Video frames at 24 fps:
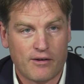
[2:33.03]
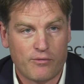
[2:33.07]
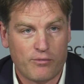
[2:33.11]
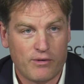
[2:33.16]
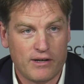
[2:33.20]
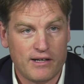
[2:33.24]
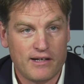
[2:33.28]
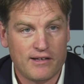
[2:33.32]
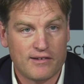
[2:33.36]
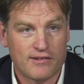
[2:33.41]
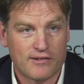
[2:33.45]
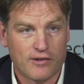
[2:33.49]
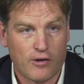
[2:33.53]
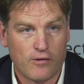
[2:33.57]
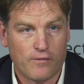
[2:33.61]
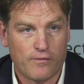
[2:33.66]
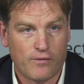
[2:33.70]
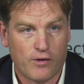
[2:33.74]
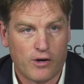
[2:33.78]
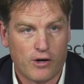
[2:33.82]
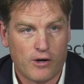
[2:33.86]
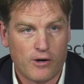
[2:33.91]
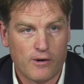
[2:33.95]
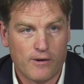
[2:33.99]
released so
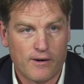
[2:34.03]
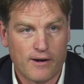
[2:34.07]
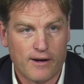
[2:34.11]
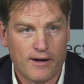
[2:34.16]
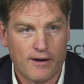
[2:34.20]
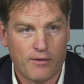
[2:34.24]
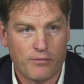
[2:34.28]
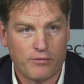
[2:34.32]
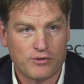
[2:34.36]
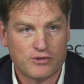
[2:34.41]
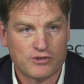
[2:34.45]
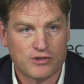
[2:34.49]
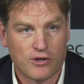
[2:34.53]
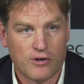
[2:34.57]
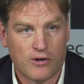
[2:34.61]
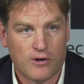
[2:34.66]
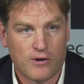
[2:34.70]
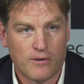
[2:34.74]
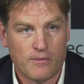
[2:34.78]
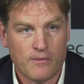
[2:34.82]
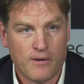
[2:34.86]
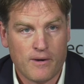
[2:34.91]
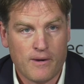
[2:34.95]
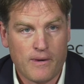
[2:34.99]
far, which
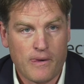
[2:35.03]
are